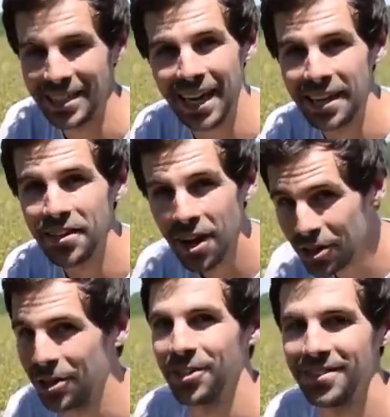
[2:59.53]
It's
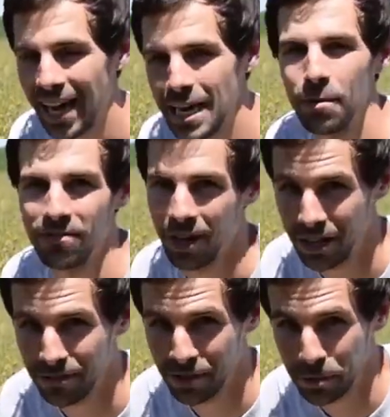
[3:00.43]
another type of
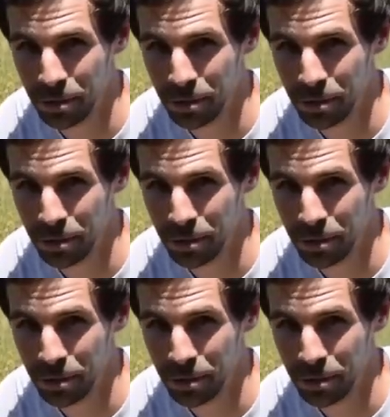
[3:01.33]
carnivorous